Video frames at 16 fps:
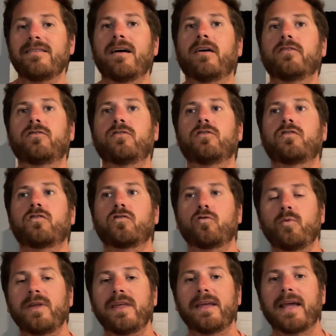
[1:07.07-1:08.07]
not to
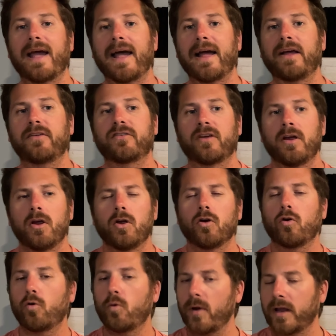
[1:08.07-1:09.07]
squeak as
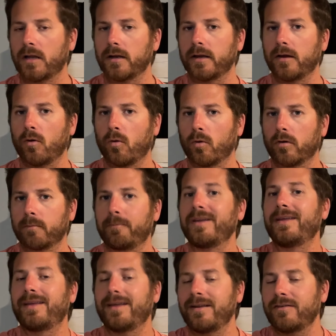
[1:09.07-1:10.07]
quickly or
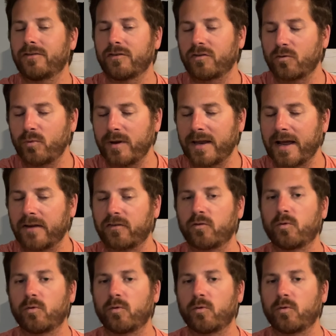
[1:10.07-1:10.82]
begin to squeak as